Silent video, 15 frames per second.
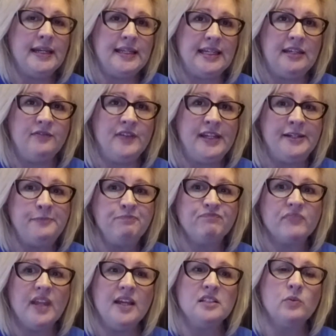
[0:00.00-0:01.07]
and evening,
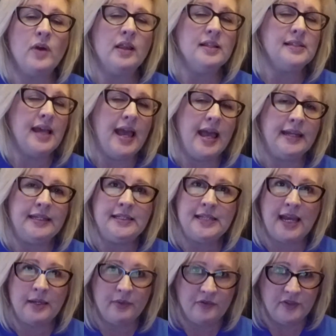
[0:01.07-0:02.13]
as well as any
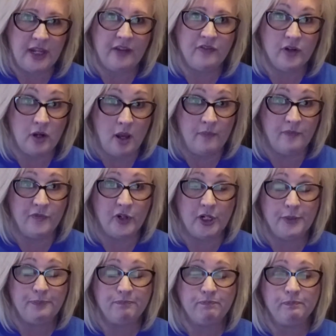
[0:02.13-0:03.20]
time of day for
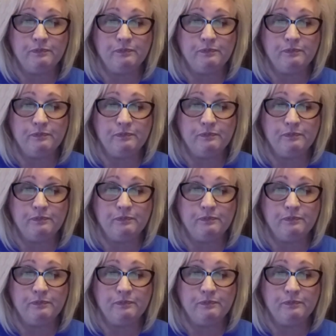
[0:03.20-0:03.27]
comfort.